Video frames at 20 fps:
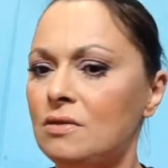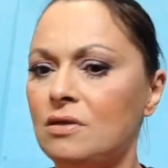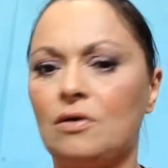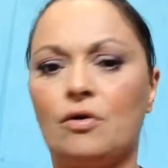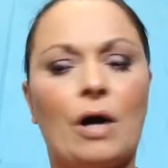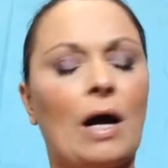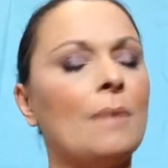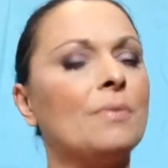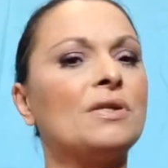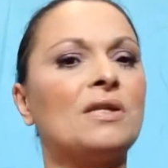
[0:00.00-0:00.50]

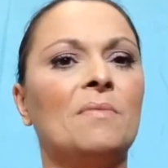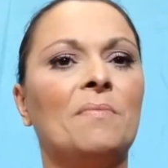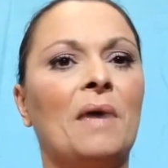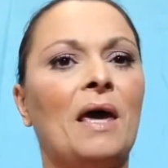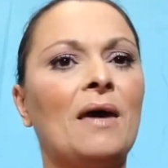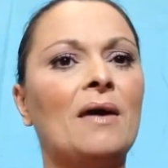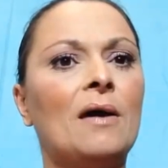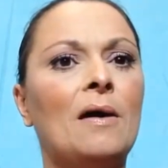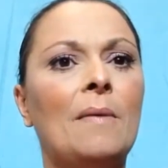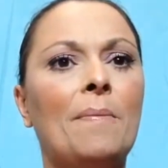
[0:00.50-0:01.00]
grab some
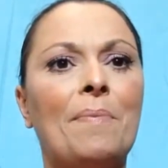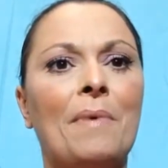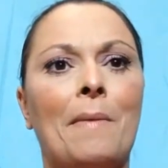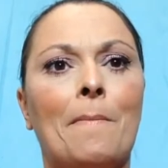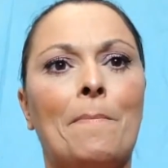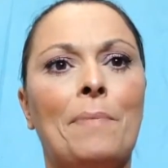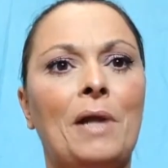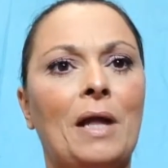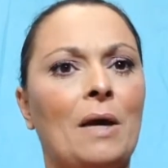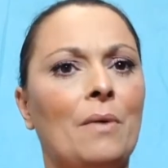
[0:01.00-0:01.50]
makeup
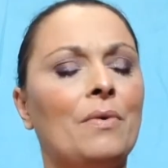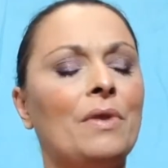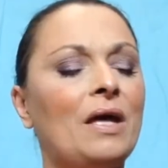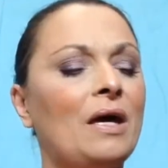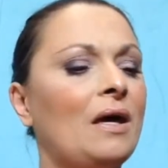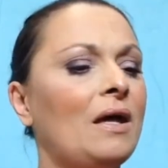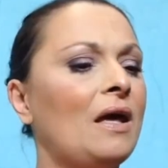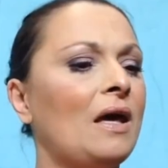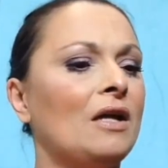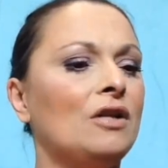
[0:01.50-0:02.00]
and play with
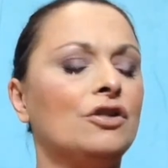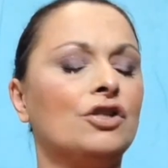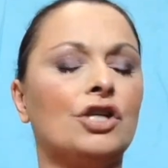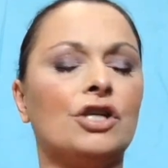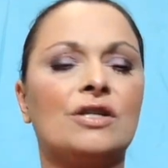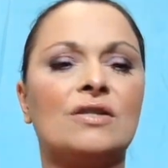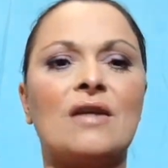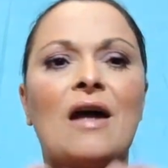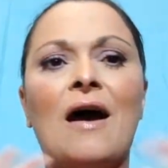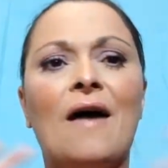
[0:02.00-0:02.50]
it and
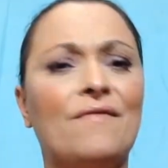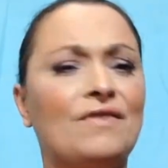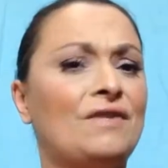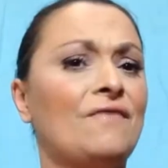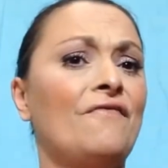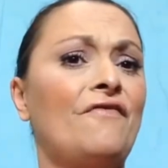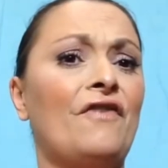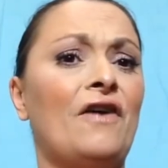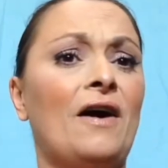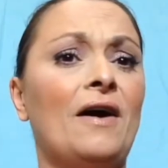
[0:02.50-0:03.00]
just have
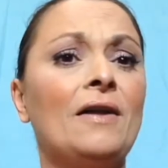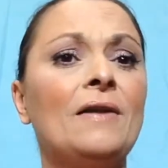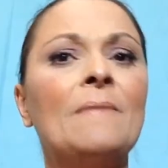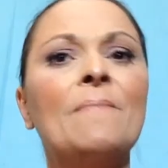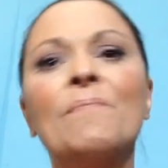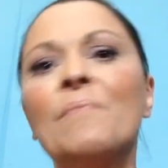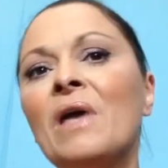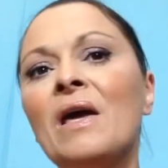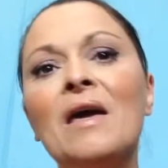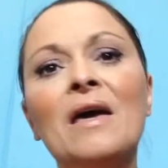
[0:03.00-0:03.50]
some
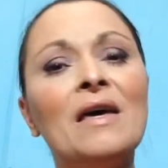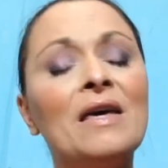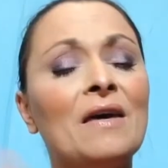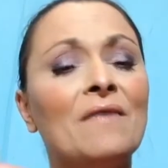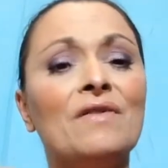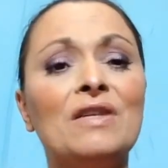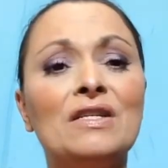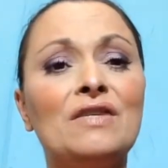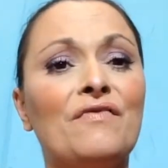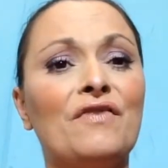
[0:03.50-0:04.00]
fun.
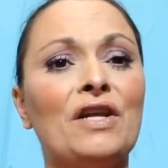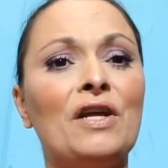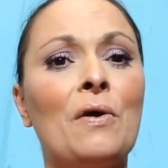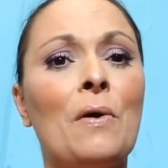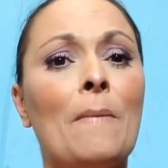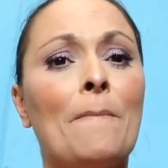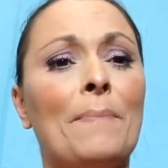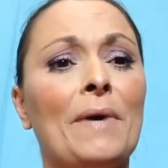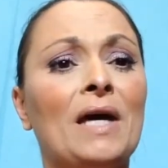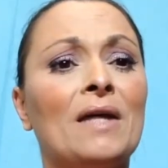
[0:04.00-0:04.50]
Give this
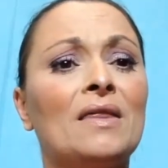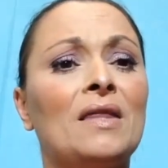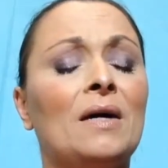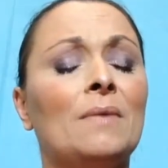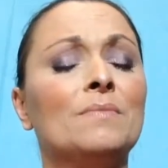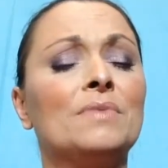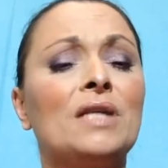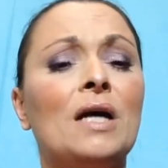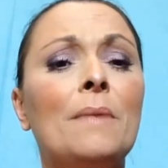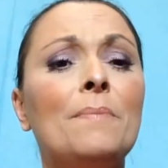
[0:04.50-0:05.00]
video a big
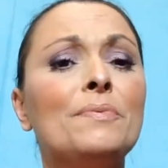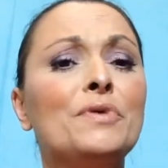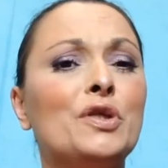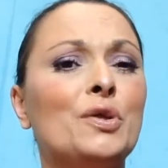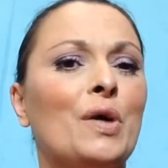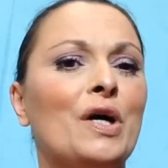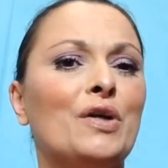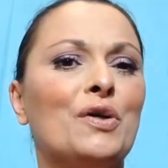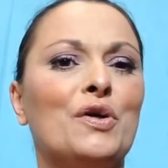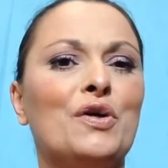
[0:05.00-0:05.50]
thumbs up
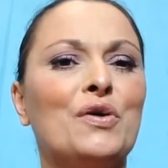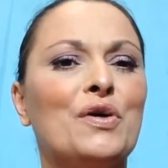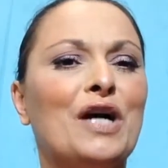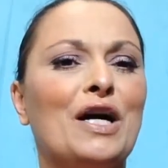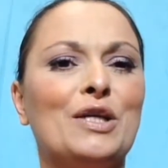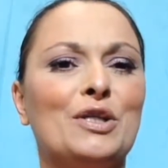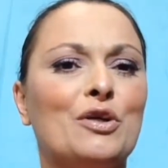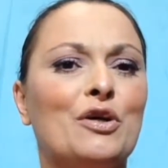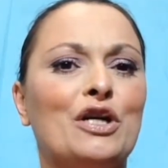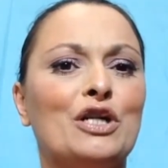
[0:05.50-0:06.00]
so I know you
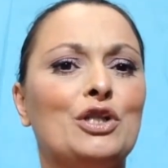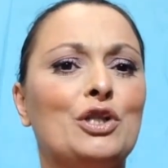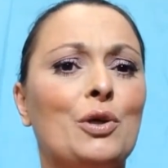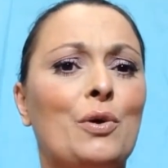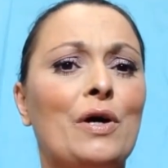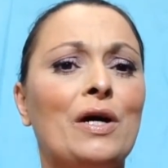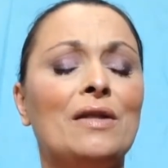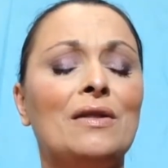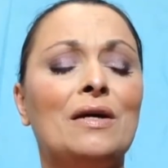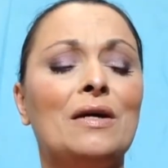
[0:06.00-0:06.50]
guys are
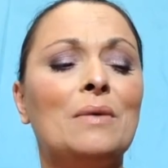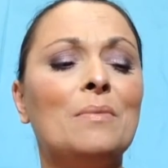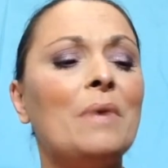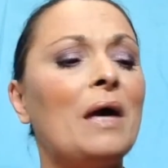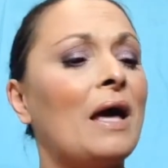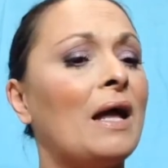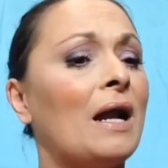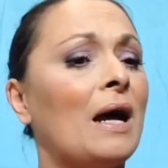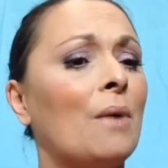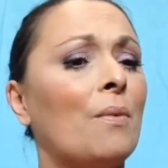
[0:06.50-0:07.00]
enjoying them
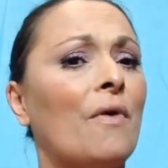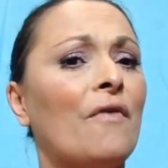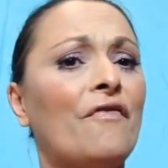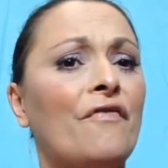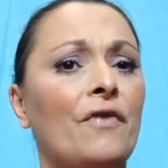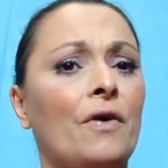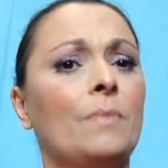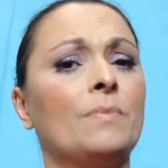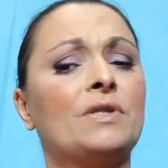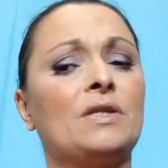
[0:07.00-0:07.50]
and I will
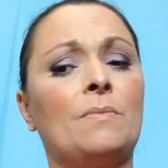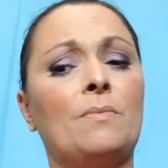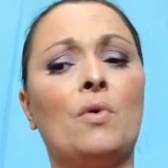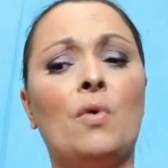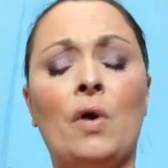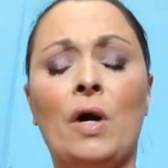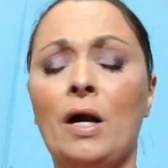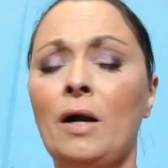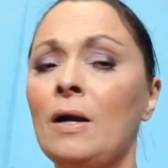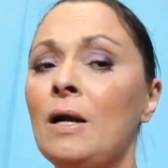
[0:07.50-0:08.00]
film some
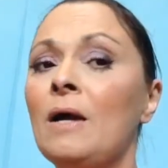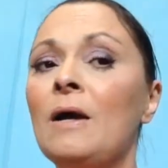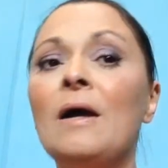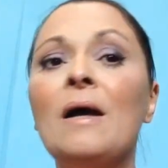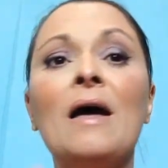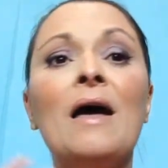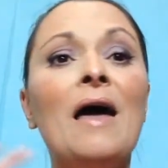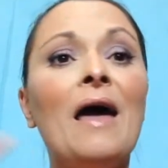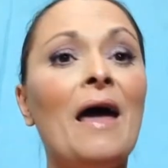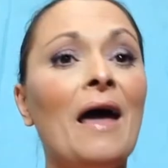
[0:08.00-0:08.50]
more.
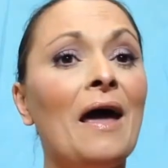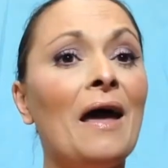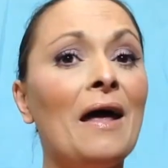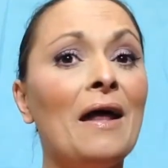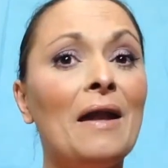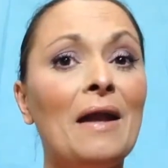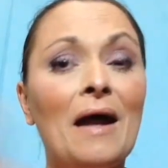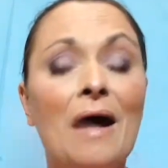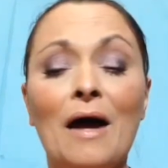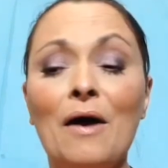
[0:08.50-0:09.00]

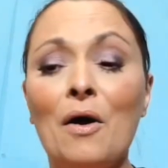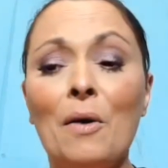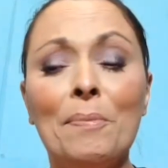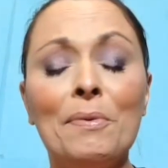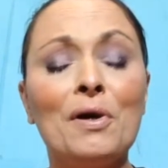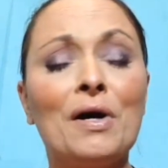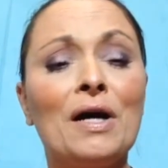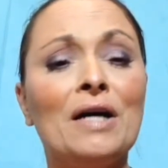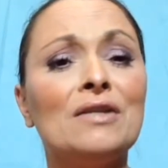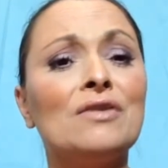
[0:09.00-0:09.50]
And I hope
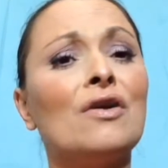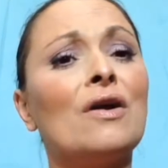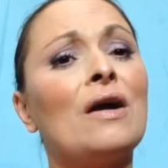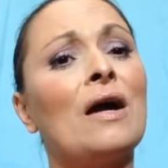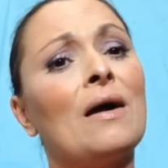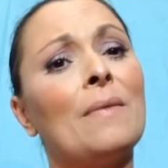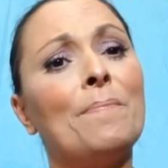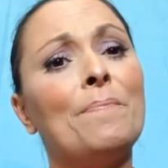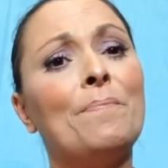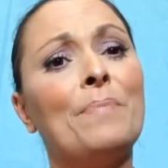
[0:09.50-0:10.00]
you guys
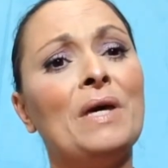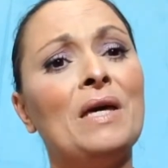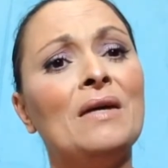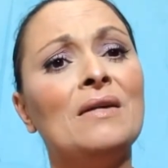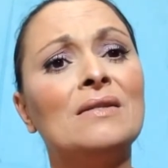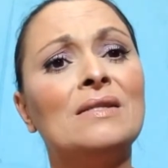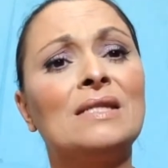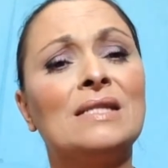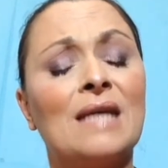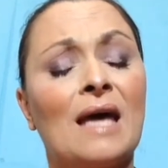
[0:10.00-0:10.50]
are
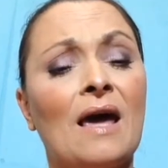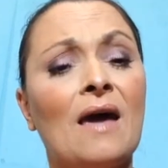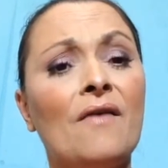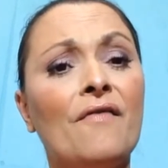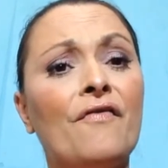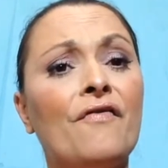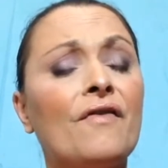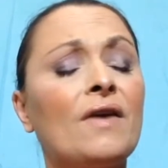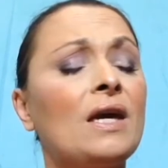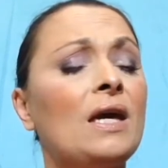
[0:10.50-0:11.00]
being
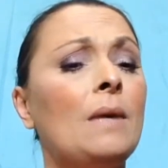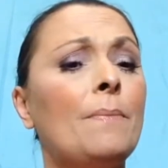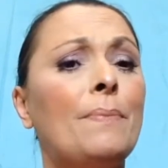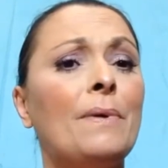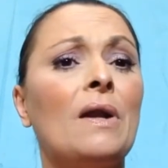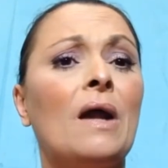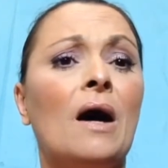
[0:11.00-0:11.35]
safe, keeping